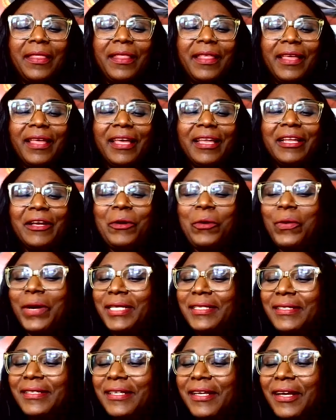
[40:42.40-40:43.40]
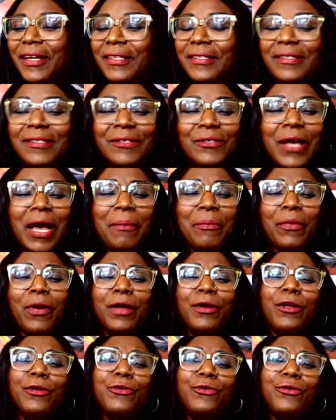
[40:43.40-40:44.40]
Any questions? So I'm
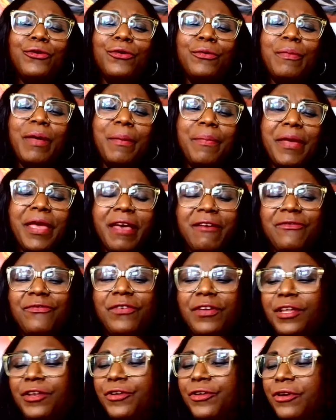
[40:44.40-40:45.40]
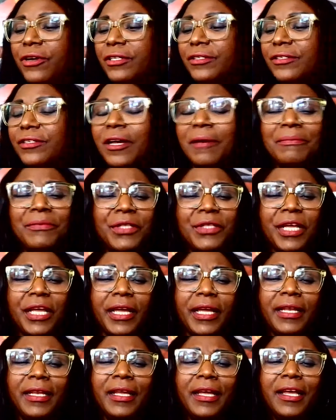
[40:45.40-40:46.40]
going to do maybe a video or
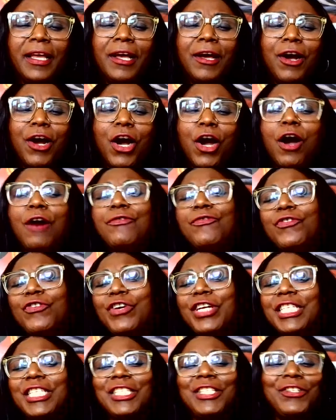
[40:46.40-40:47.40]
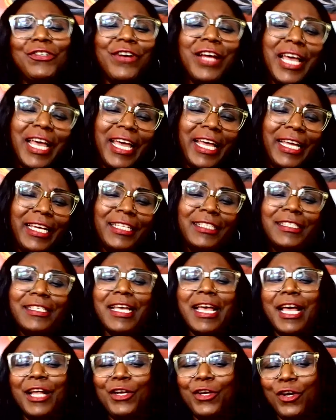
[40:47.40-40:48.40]
something of restraint
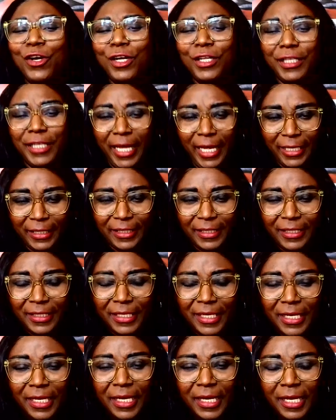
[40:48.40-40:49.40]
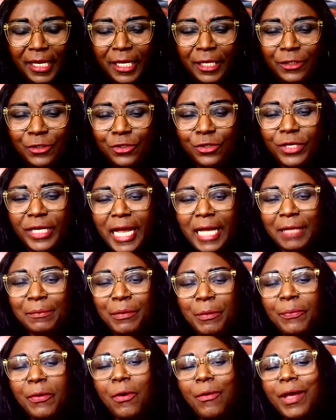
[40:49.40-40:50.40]
and all that, so that
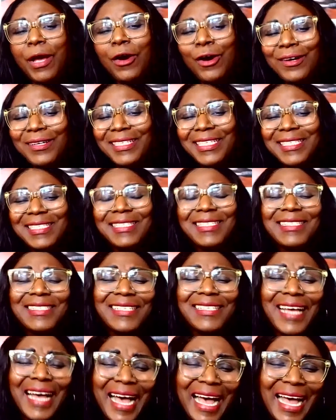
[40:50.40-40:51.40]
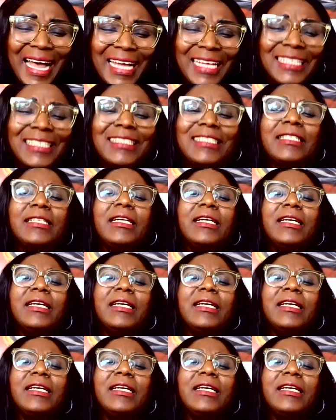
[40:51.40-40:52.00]
people will understand